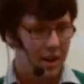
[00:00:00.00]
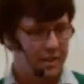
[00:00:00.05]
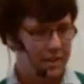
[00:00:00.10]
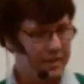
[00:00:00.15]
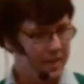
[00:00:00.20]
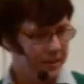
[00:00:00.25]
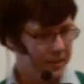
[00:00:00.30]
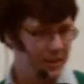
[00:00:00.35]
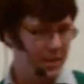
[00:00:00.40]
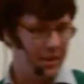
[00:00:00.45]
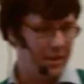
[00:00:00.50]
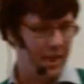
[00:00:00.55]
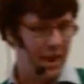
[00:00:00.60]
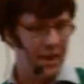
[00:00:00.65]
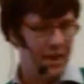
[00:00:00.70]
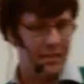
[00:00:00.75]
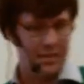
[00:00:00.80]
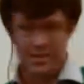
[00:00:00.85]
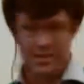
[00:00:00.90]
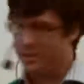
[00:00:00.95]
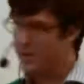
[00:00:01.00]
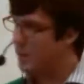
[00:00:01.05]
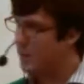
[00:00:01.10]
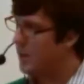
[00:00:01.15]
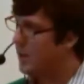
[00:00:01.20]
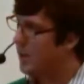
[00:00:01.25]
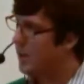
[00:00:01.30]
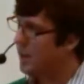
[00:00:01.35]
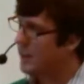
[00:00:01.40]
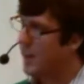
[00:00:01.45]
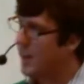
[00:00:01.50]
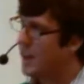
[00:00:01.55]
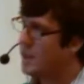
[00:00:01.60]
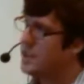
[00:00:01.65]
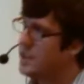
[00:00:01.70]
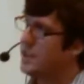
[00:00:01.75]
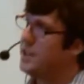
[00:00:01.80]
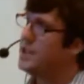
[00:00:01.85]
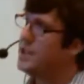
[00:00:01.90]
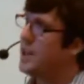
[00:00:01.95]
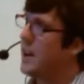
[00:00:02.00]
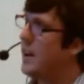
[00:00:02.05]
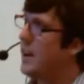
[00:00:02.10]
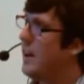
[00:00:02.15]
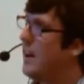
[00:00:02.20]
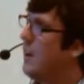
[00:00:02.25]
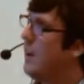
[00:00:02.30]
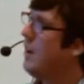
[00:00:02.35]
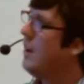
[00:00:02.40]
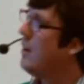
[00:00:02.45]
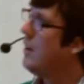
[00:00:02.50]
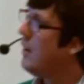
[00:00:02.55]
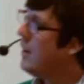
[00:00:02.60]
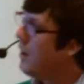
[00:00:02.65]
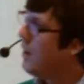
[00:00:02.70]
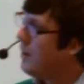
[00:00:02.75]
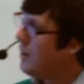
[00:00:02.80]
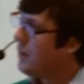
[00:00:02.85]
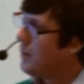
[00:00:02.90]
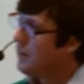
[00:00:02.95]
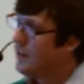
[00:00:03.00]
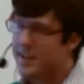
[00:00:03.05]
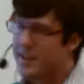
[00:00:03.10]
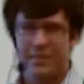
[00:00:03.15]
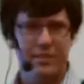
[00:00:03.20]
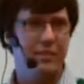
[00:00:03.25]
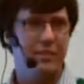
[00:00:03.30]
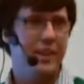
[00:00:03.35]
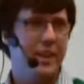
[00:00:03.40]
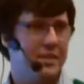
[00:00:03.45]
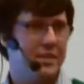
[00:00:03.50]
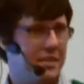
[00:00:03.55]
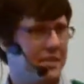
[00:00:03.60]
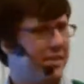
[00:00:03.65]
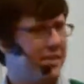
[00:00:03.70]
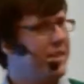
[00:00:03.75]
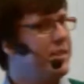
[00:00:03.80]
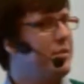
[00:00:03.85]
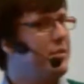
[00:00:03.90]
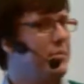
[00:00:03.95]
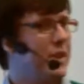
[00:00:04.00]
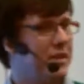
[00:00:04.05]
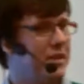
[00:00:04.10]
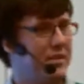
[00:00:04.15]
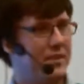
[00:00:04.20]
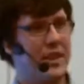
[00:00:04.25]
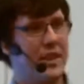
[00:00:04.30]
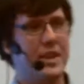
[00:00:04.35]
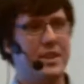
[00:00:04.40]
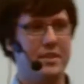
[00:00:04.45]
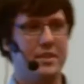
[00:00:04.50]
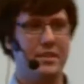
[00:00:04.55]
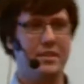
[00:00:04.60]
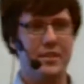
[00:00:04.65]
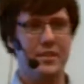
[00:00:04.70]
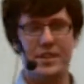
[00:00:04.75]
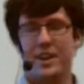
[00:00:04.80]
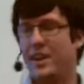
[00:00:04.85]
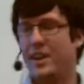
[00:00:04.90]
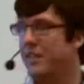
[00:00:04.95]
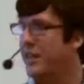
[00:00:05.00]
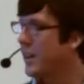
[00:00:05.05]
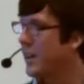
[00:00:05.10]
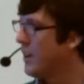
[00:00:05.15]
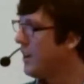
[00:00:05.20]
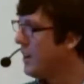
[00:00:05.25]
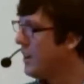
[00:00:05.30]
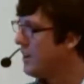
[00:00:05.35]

different areas of the world actually share for different reasons. There are different motivations for sharing.